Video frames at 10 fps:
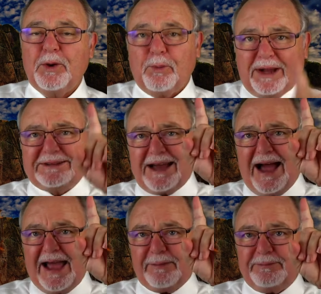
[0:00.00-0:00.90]
One
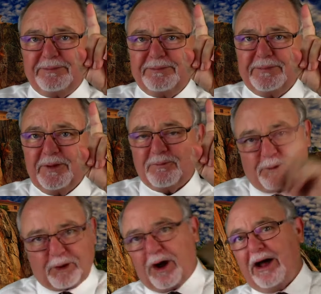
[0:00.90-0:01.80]
time.
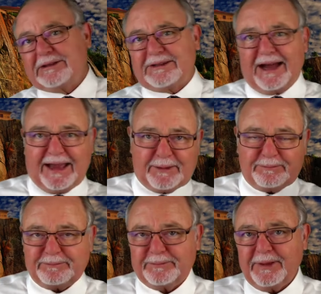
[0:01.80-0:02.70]
For all time.